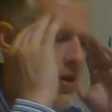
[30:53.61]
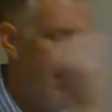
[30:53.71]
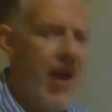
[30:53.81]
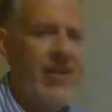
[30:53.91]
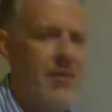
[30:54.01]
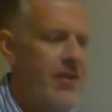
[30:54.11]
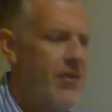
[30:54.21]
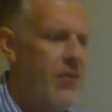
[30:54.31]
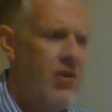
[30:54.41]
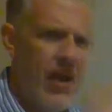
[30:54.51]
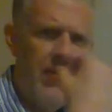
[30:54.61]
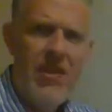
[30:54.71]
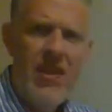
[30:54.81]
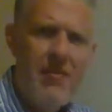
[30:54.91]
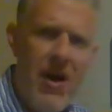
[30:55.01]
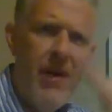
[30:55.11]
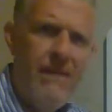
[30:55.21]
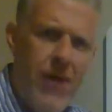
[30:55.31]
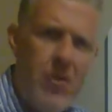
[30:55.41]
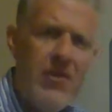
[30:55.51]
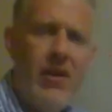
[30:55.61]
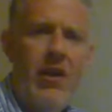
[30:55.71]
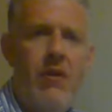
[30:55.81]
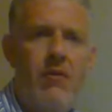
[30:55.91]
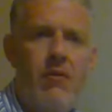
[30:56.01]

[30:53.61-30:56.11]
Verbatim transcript: to maximize something, you'd have to think about it and focus on it.